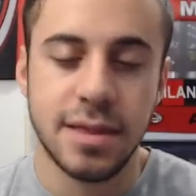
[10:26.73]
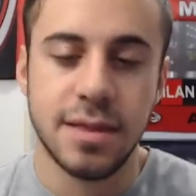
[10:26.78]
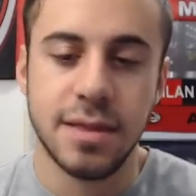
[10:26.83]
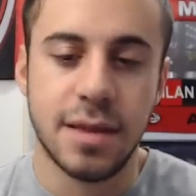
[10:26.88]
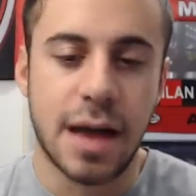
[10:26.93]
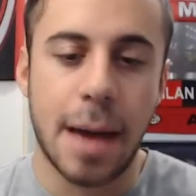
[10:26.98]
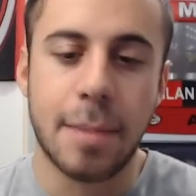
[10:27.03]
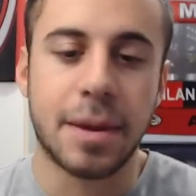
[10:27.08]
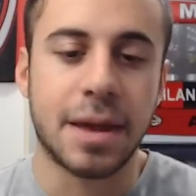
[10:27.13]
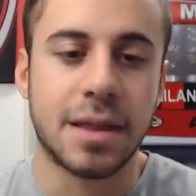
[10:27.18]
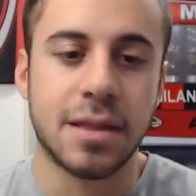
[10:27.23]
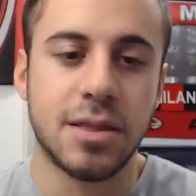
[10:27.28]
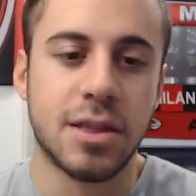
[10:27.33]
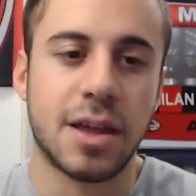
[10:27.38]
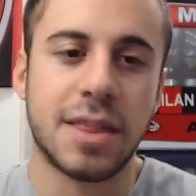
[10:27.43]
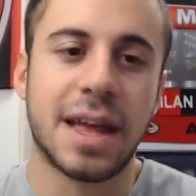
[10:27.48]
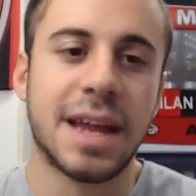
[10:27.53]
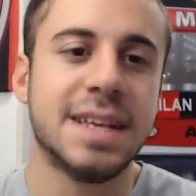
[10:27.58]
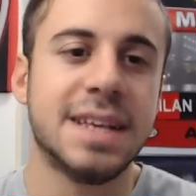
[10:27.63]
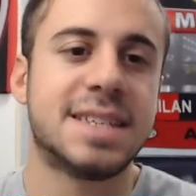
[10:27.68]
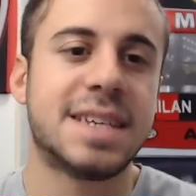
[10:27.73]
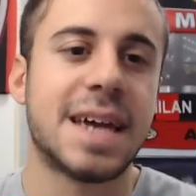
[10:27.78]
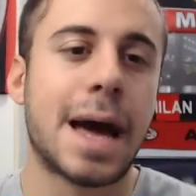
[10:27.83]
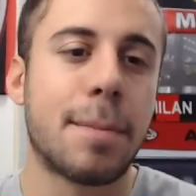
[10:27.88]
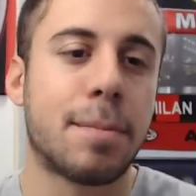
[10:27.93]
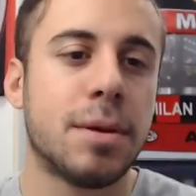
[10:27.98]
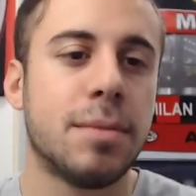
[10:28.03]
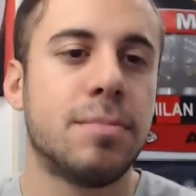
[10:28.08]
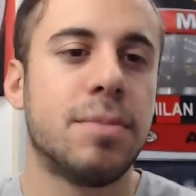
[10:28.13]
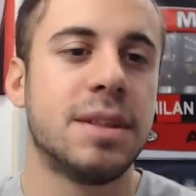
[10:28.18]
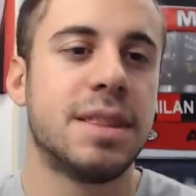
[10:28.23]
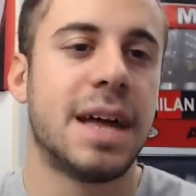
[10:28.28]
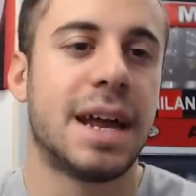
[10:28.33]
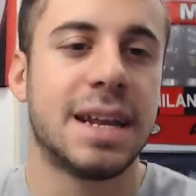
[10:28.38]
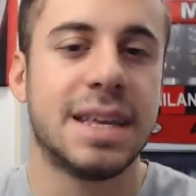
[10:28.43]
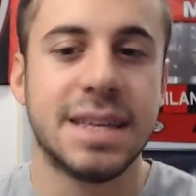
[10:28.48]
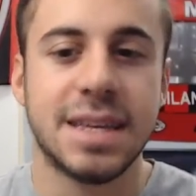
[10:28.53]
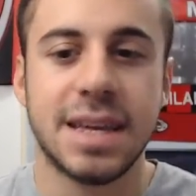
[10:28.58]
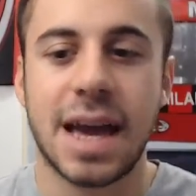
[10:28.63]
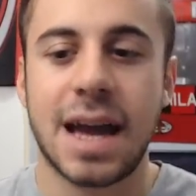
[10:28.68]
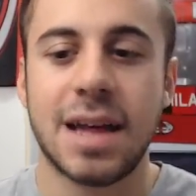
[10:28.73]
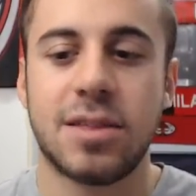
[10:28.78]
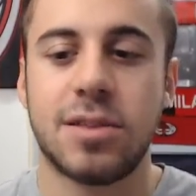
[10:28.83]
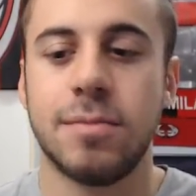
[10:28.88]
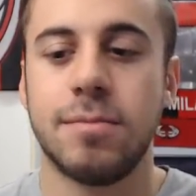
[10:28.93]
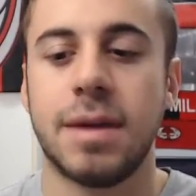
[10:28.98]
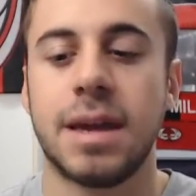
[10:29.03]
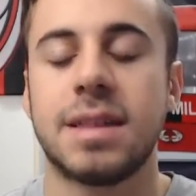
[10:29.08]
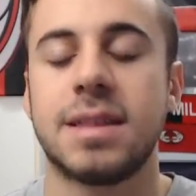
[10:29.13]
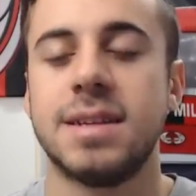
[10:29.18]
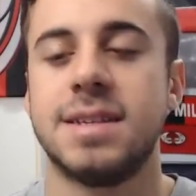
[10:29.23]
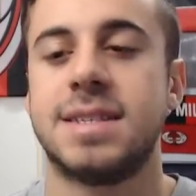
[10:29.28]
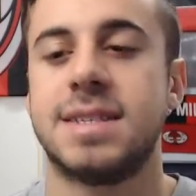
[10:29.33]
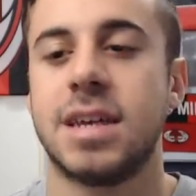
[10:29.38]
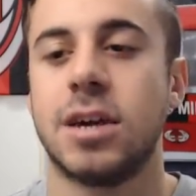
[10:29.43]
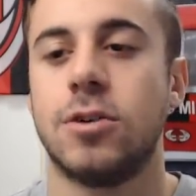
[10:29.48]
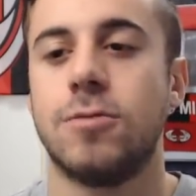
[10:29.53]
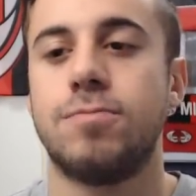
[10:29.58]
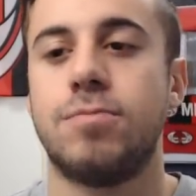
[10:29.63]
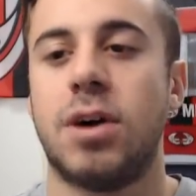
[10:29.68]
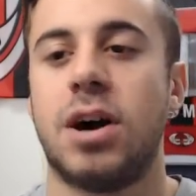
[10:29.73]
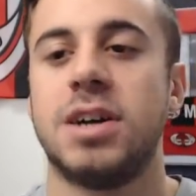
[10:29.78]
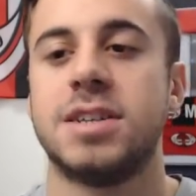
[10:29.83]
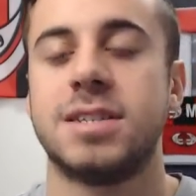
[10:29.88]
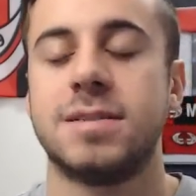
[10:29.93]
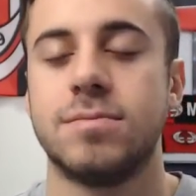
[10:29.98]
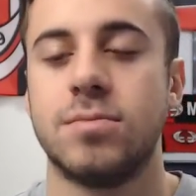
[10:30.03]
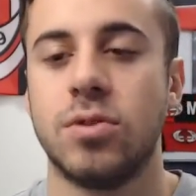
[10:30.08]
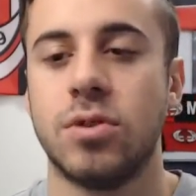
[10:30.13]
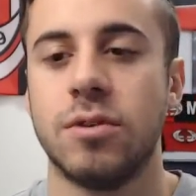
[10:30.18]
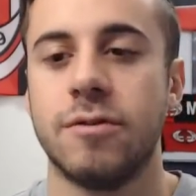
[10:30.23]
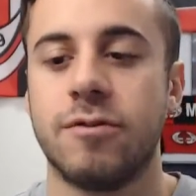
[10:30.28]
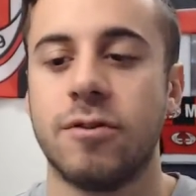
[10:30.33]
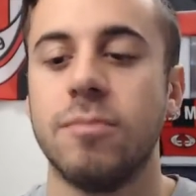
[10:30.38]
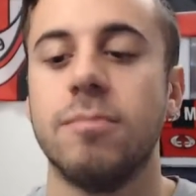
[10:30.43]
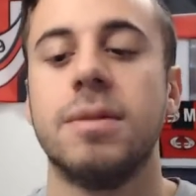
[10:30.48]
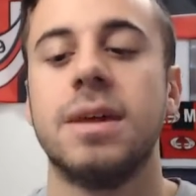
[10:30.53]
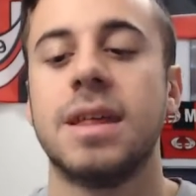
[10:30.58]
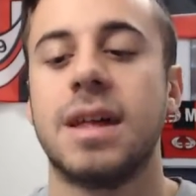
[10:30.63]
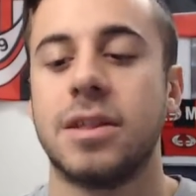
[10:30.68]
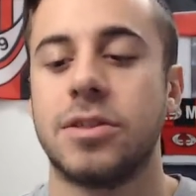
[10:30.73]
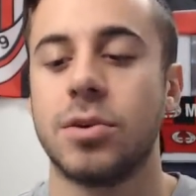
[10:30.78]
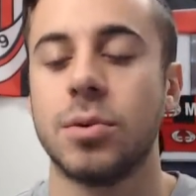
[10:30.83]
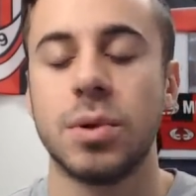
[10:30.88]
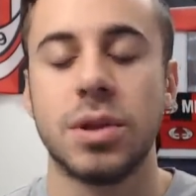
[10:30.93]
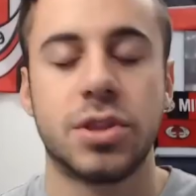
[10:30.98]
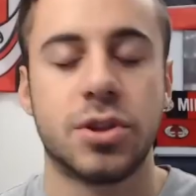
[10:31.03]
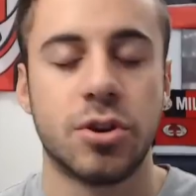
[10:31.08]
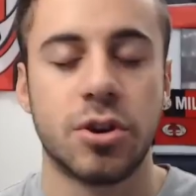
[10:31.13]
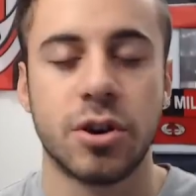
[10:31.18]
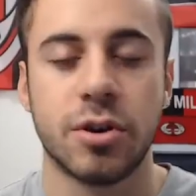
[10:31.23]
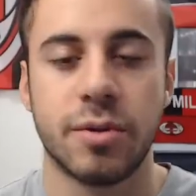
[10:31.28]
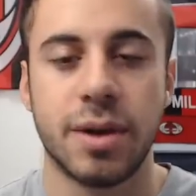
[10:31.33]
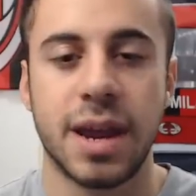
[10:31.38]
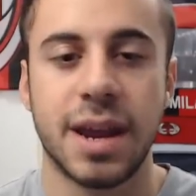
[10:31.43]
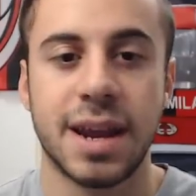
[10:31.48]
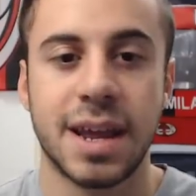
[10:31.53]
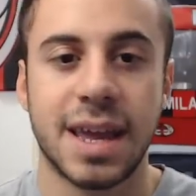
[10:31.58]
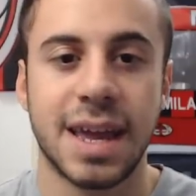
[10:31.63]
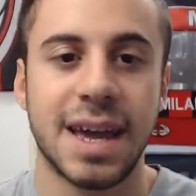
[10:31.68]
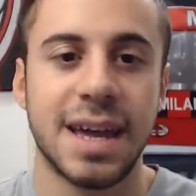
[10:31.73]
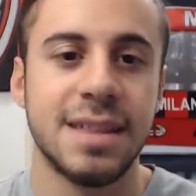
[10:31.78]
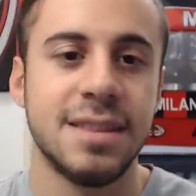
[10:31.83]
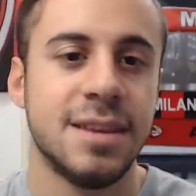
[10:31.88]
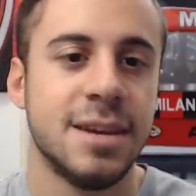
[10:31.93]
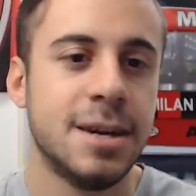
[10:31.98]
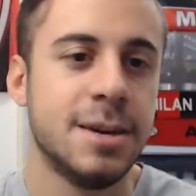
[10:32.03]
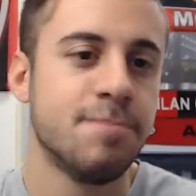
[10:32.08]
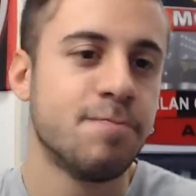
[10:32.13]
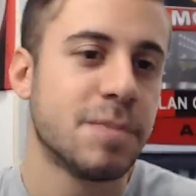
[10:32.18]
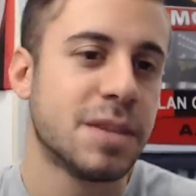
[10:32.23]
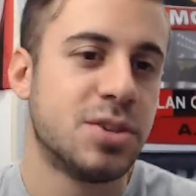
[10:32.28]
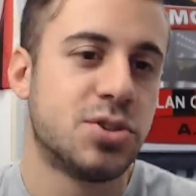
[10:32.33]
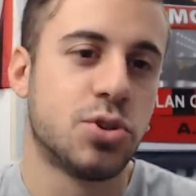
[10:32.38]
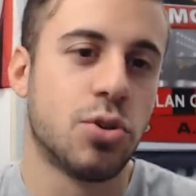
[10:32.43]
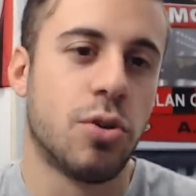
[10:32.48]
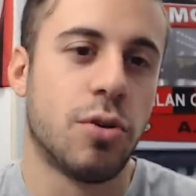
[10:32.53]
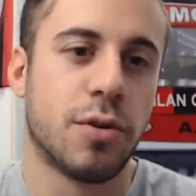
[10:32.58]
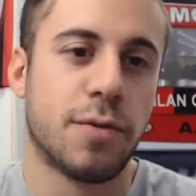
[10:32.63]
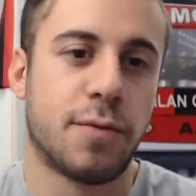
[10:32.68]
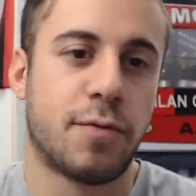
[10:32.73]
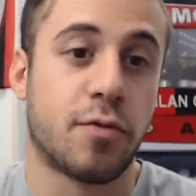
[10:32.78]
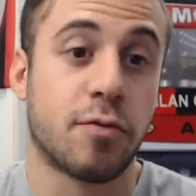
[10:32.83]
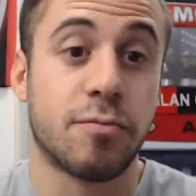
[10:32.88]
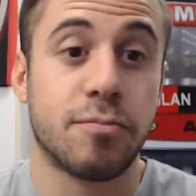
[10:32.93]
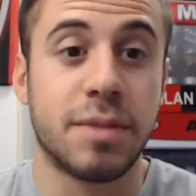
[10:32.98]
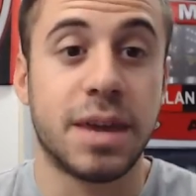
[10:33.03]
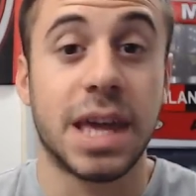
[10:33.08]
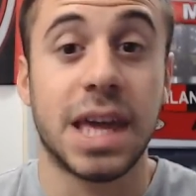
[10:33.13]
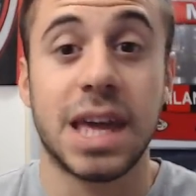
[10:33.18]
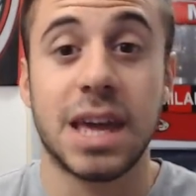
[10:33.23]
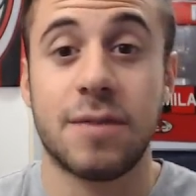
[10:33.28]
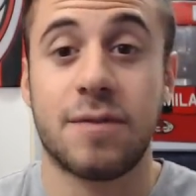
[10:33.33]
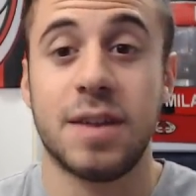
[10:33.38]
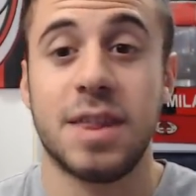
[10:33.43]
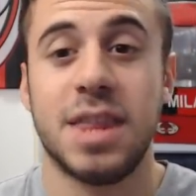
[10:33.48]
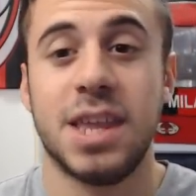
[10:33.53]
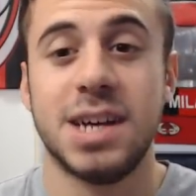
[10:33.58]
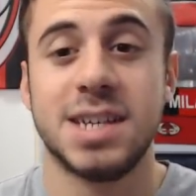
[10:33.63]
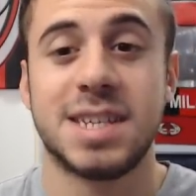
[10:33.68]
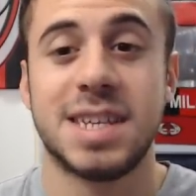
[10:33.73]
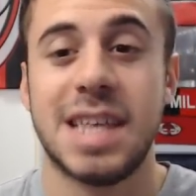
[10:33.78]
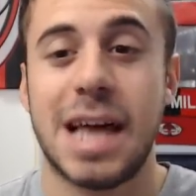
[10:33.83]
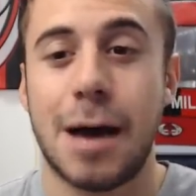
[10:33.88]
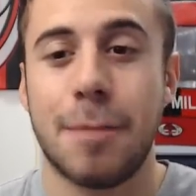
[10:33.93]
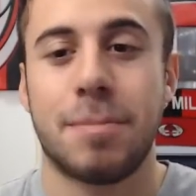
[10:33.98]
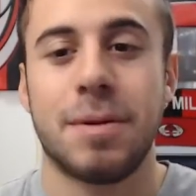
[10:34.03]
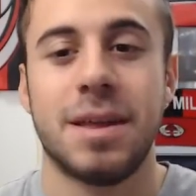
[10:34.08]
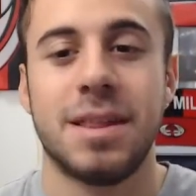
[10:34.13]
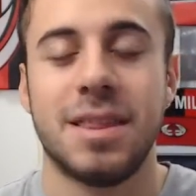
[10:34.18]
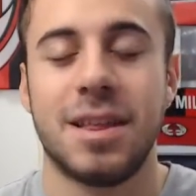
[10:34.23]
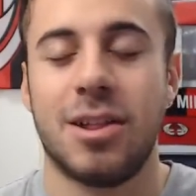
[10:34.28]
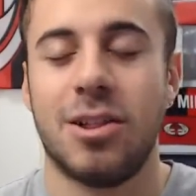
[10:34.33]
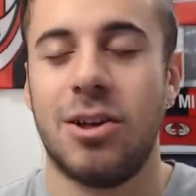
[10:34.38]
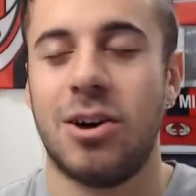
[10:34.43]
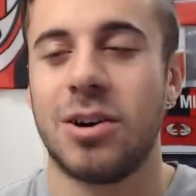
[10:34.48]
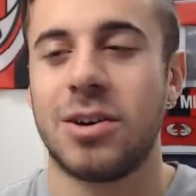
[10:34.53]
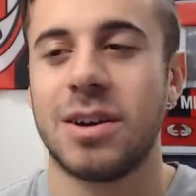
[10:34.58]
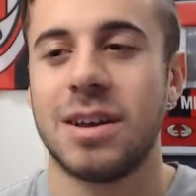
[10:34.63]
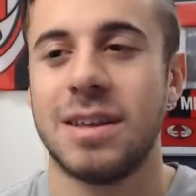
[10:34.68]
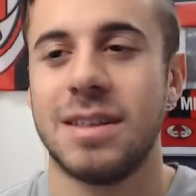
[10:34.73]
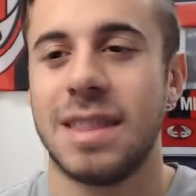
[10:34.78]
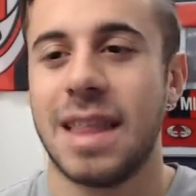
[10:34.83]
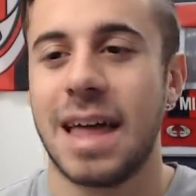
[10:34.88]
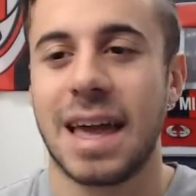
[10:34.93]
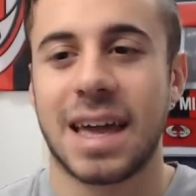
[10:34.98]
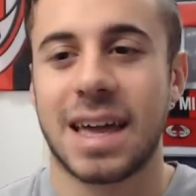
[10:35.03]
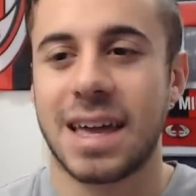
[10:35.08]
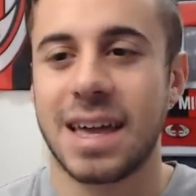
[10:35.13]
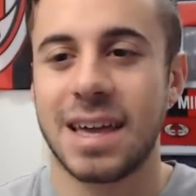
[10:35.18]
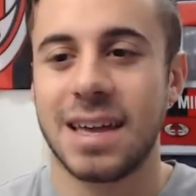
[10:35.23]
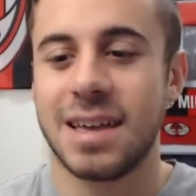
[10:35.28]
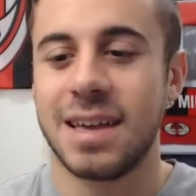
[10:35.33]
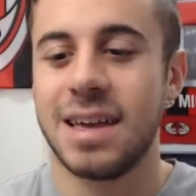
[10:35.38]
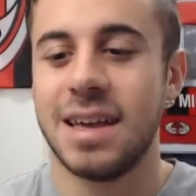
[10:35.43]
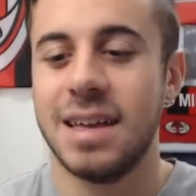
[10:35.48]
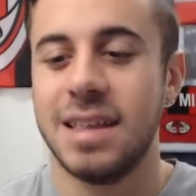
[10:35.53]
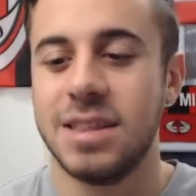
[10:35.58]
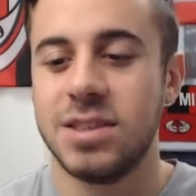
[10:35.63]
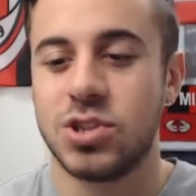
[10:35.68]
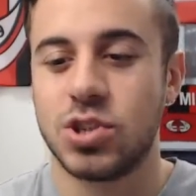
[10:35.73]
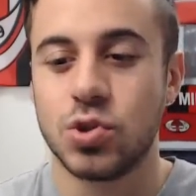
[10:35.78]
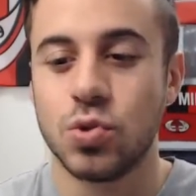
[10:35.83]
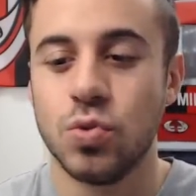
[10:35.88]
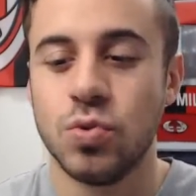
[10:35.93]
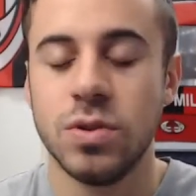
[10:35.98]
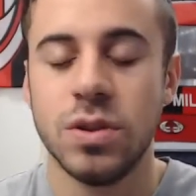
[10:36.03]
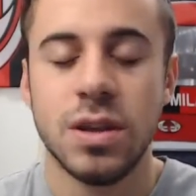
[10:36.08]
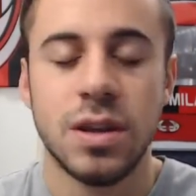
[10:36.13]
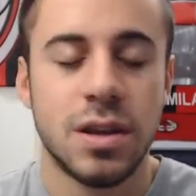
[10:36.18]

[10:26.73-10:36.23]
I mean, not that he's happy, but that he had to make this sale possible for Milan to return great again. So for me, if it doesn't happen in soon,